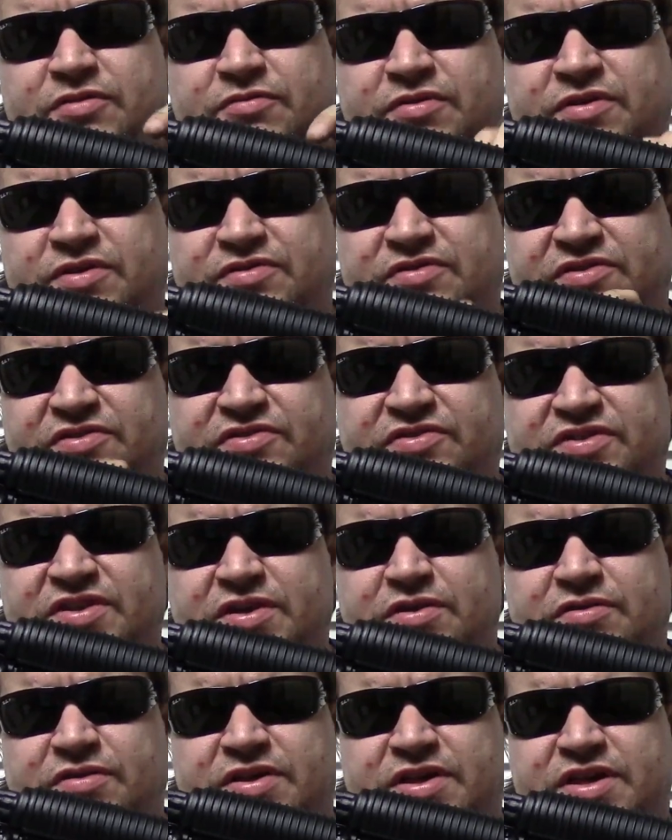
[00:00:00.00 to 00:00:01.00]
there is a
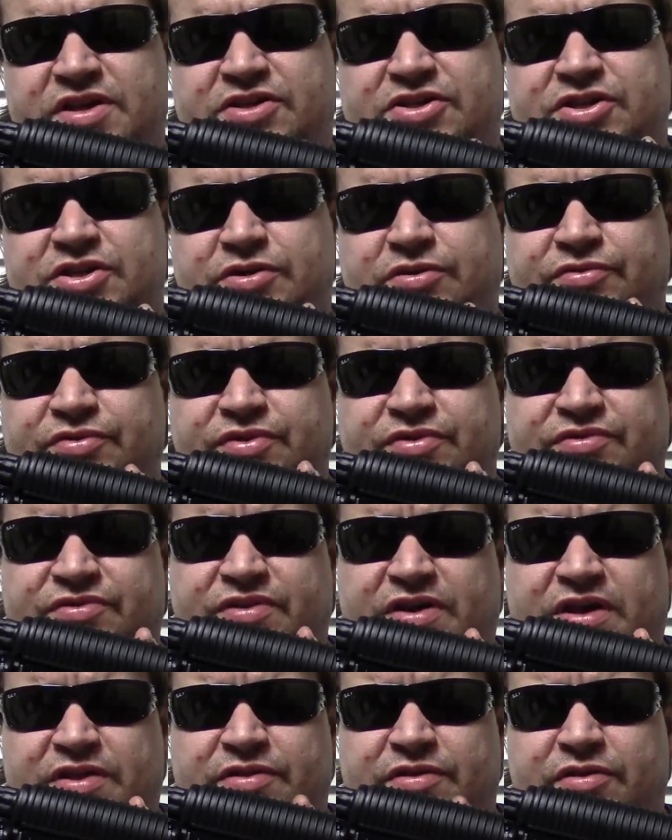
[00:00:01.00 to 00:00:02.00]
steel heat shield
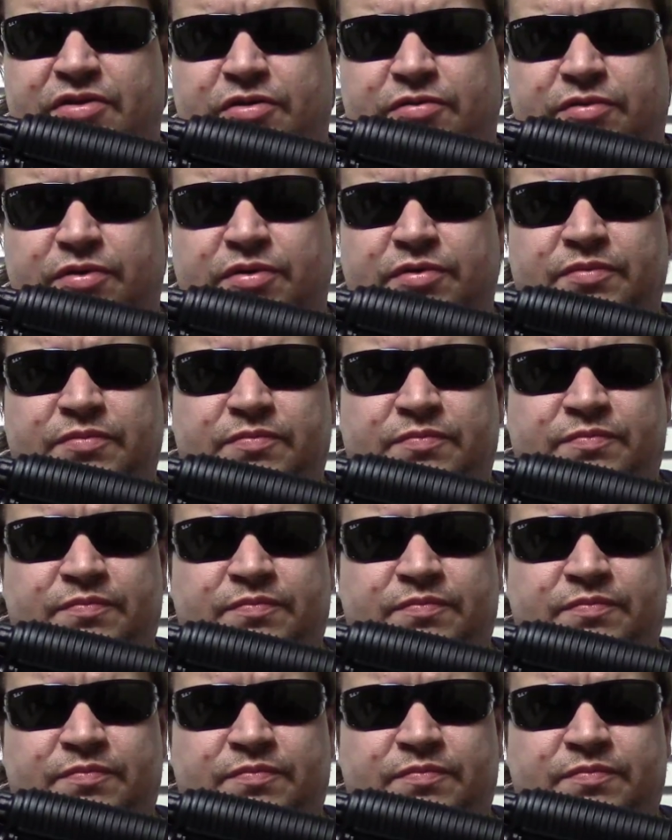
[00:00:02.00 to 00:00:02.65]
inside the lower.